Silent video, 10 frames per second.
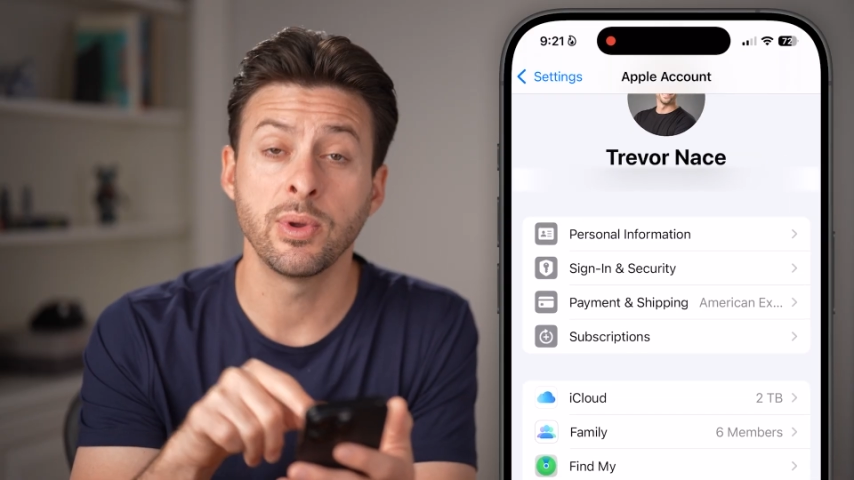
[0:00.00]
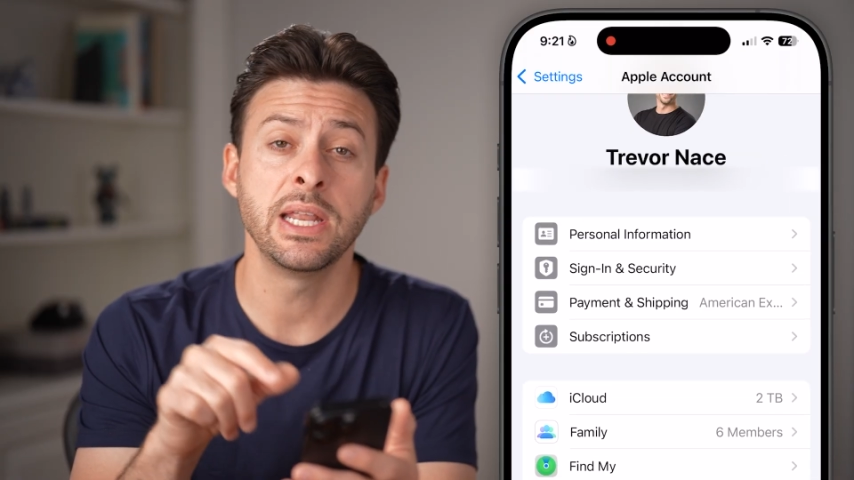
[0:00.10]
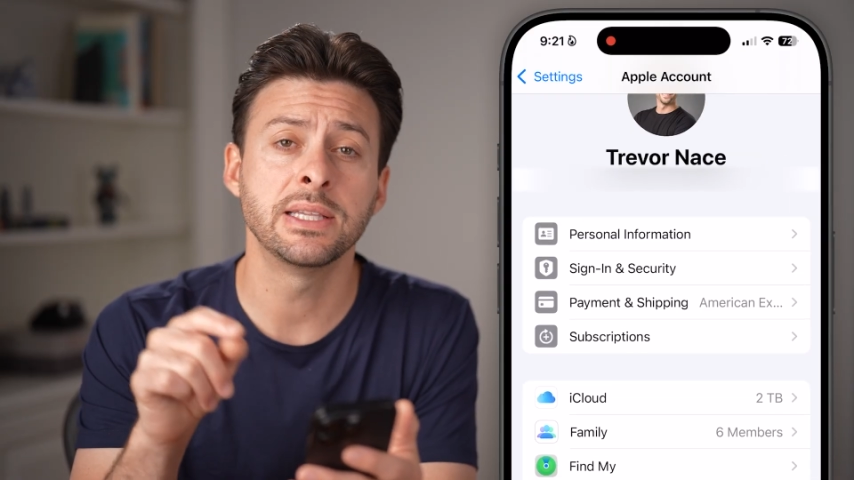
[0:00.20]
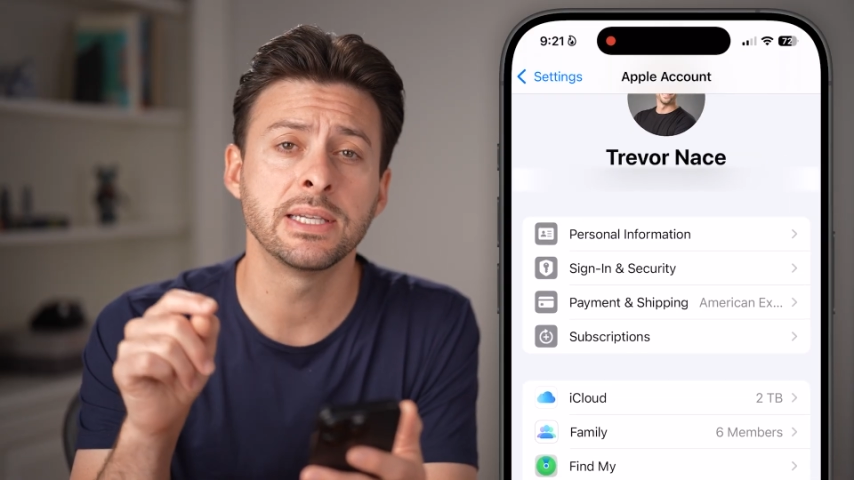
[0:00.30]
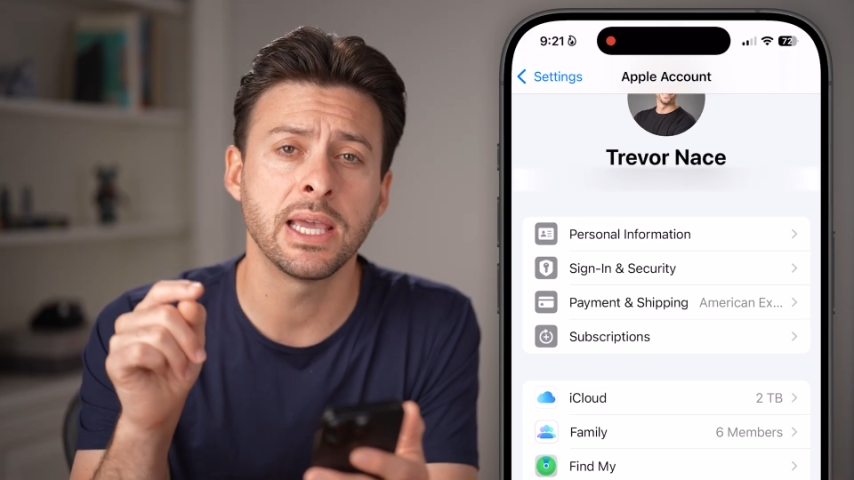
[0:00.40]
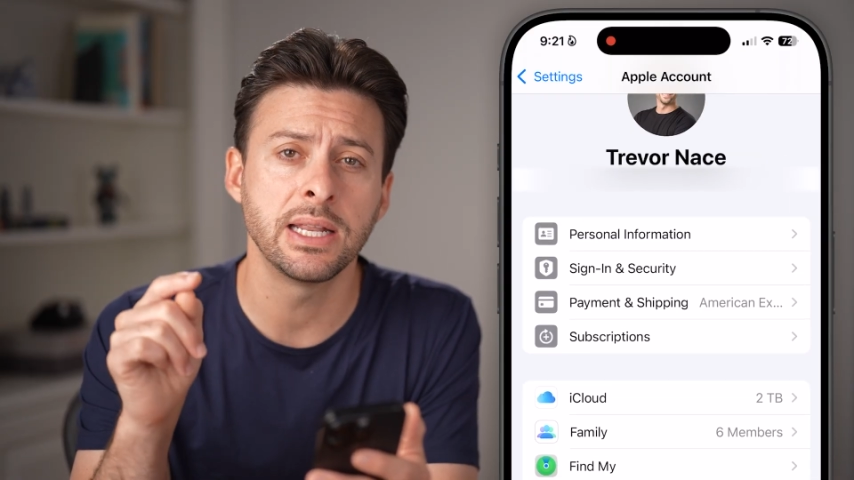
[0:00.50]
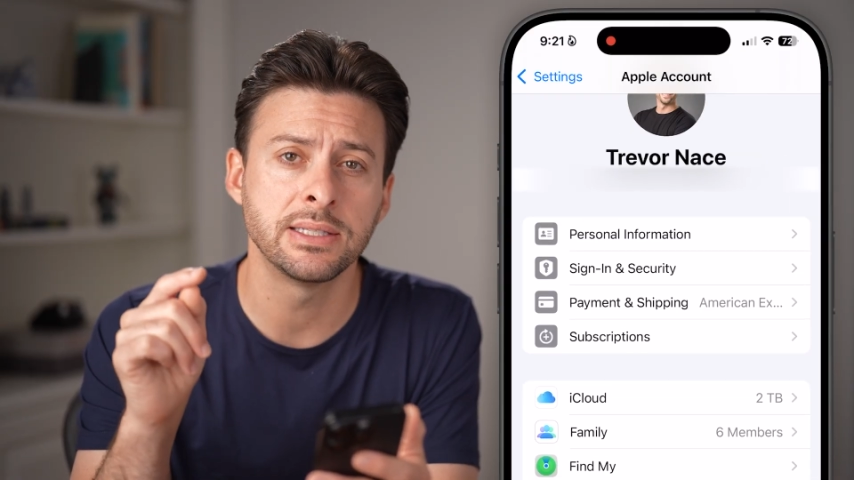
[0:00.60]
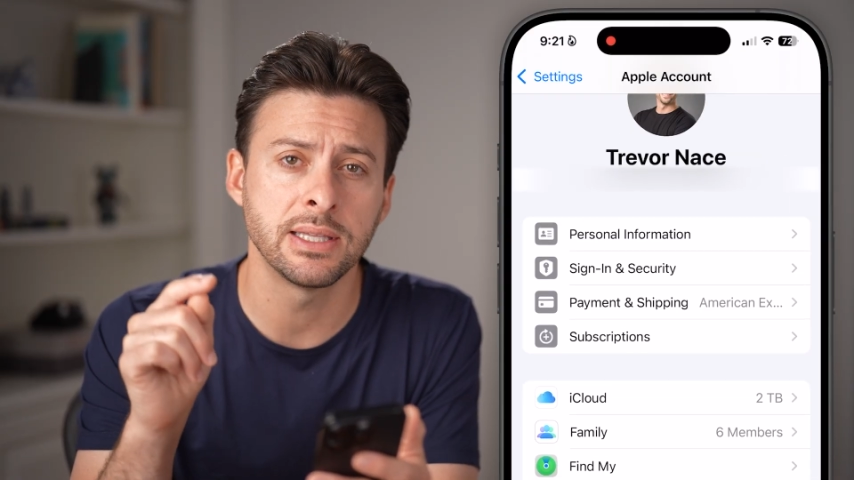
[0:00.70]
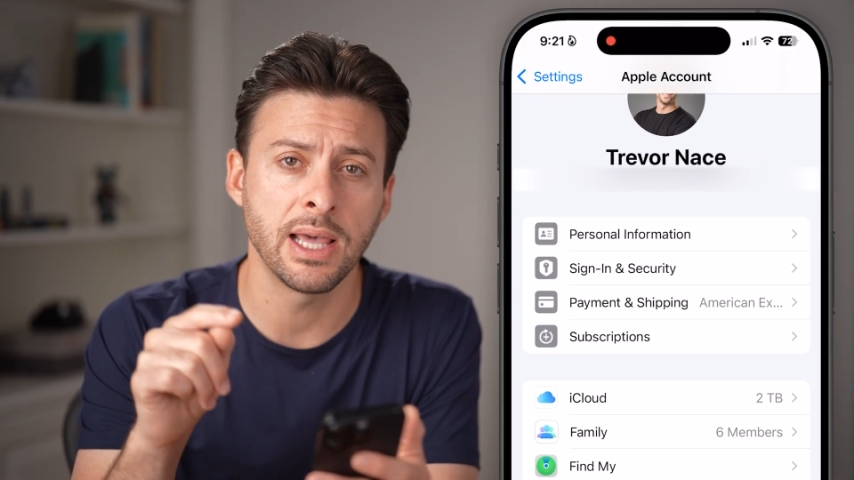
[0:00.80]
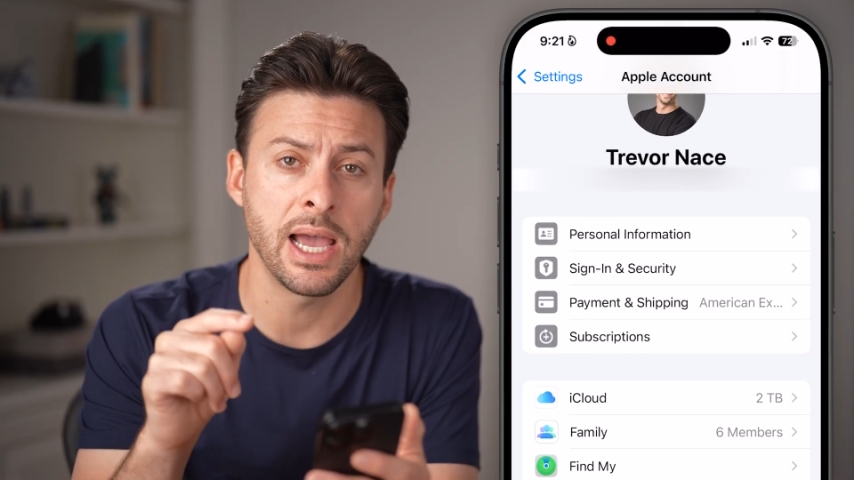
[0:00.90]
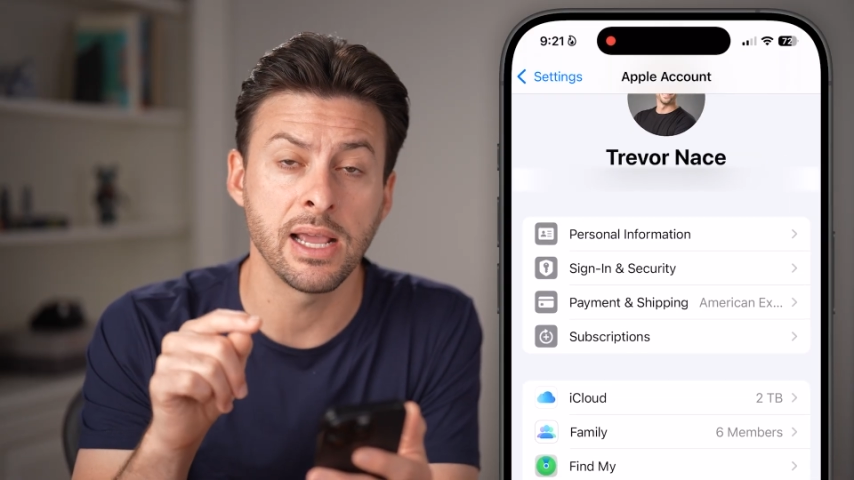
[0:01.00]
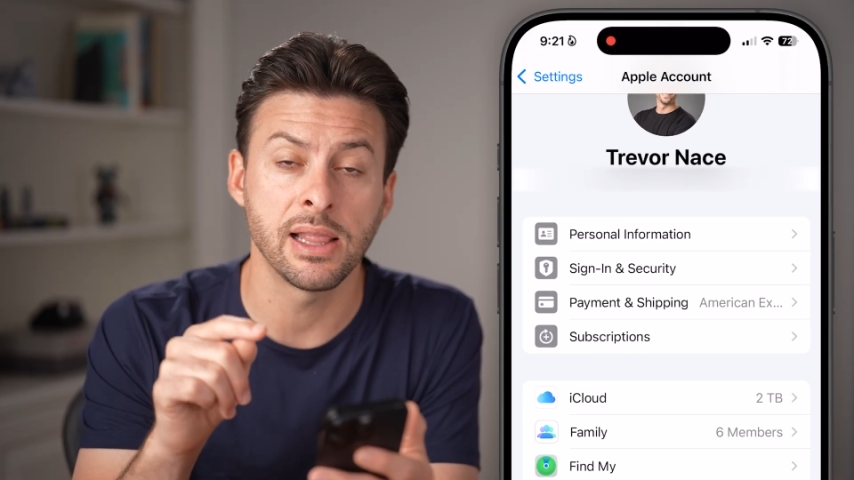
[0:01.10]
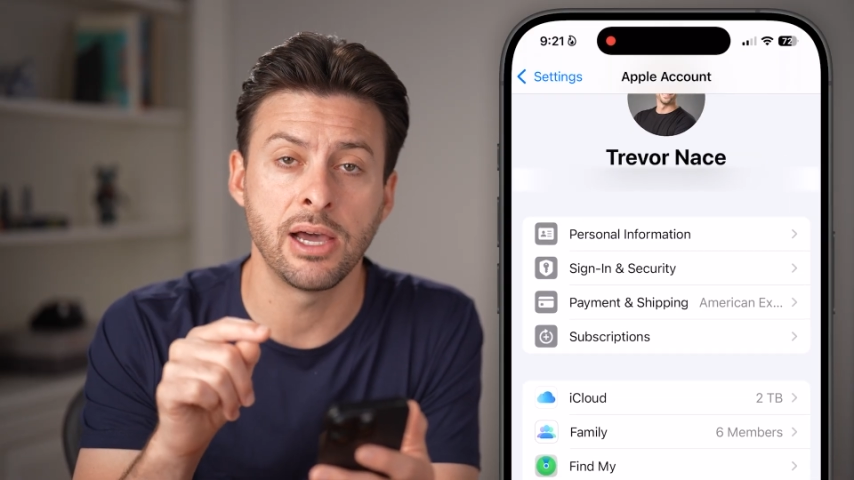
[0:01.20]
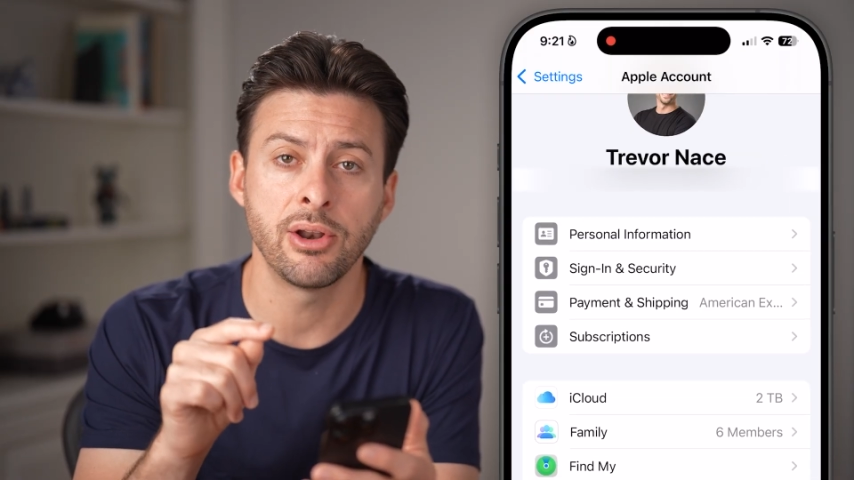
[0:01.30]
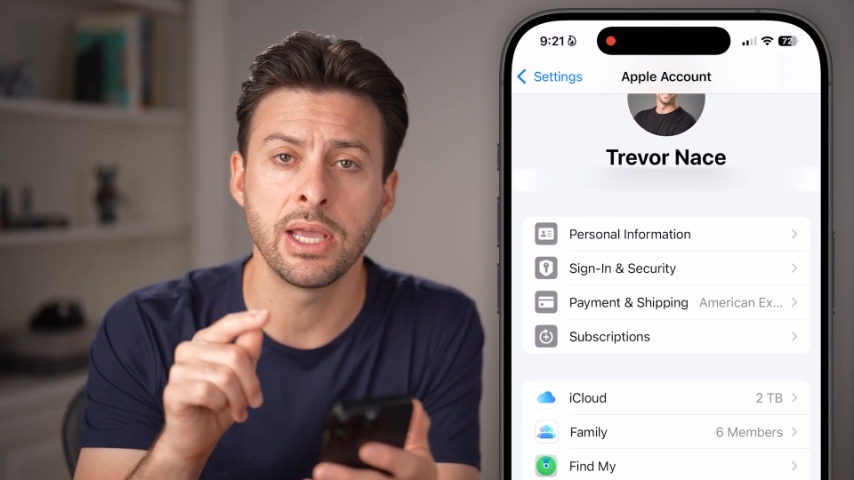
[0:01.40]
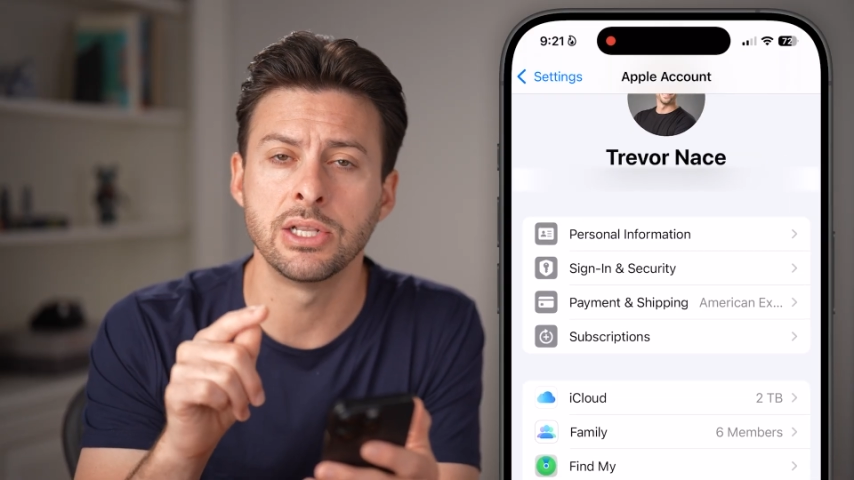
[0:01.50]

We need to get into the iCloud